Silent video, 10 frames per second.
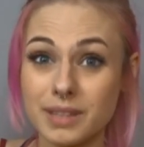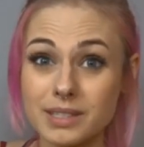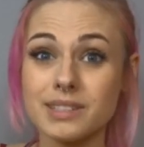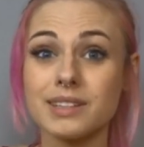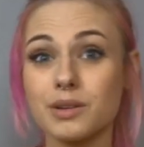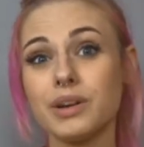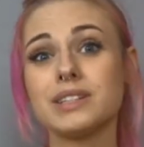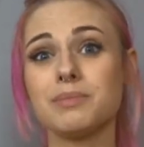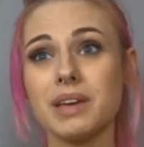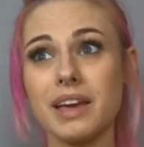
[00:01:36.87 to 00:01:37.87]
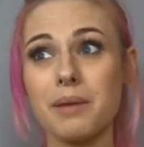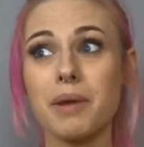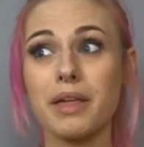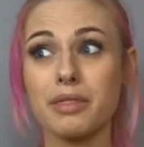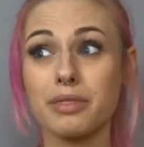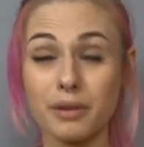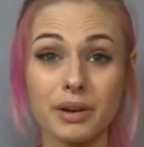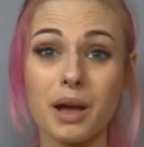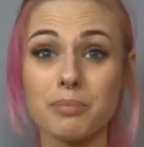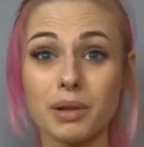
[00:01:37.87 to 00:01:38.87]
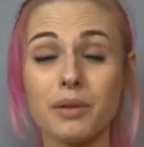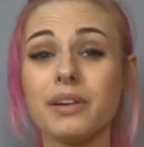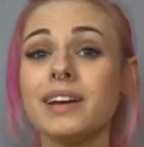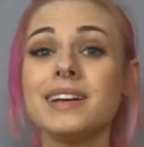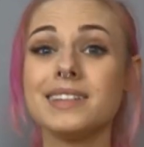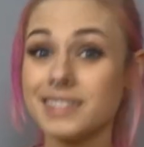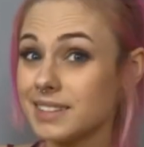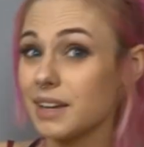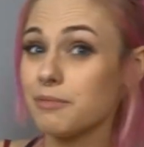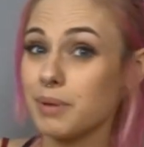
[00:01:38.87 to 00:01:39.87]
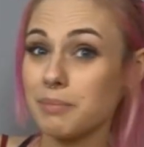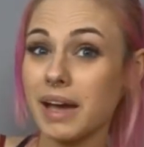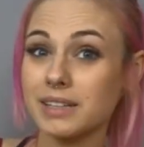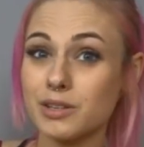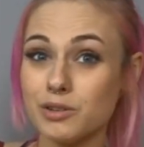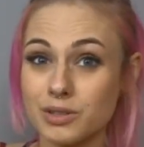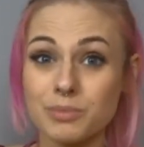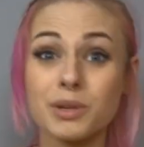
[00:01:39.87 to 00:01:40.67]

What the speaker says: This is going to be my third upload since I've been back to YouTube,